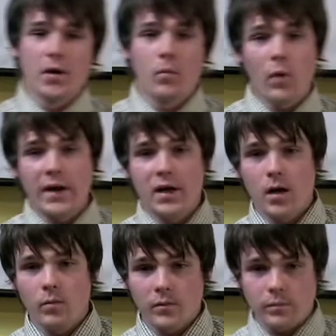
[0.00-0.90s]
them, waking
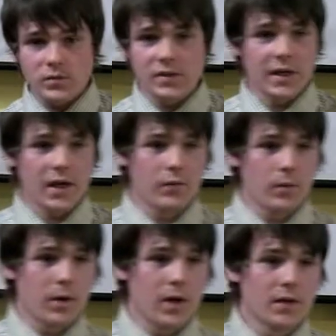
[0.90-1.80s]
up with sick
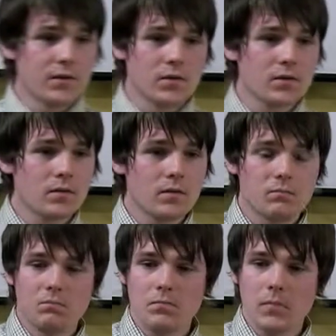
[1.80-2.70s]
everywhere, just
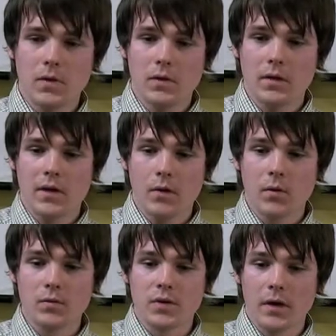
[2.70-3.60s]
didn't know
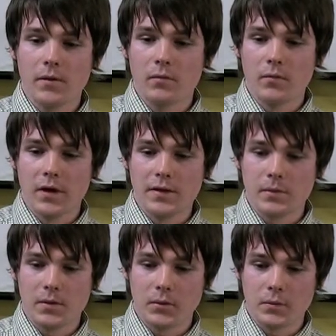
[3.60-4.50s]
what was going on really,
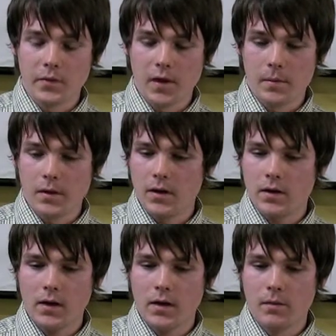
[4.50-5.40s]
to be honest with you. But